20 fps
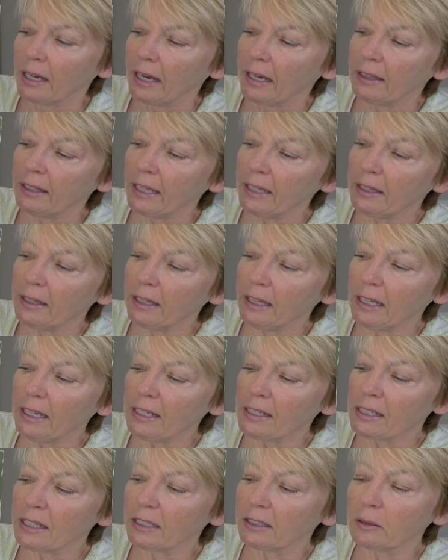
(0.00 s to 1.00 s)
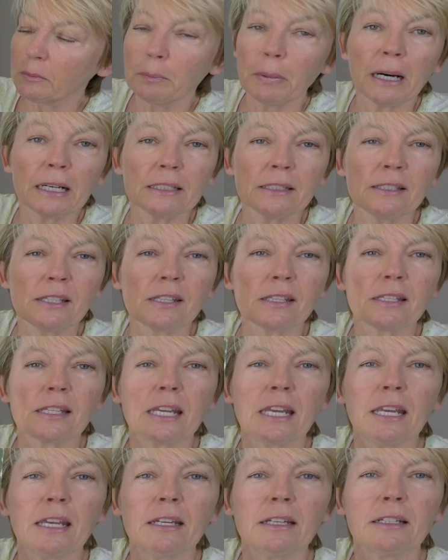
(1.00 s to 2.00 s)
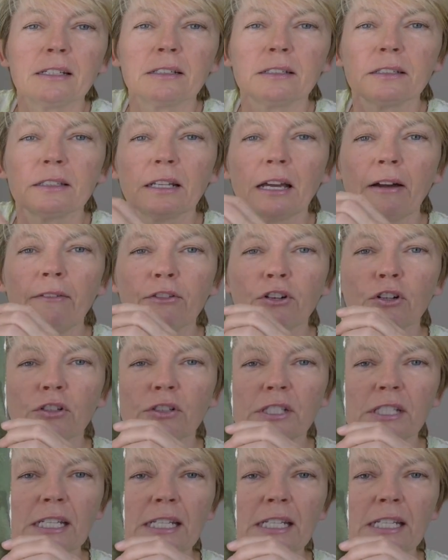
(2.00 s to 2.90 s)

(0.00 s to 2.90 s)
And then these little buds here have got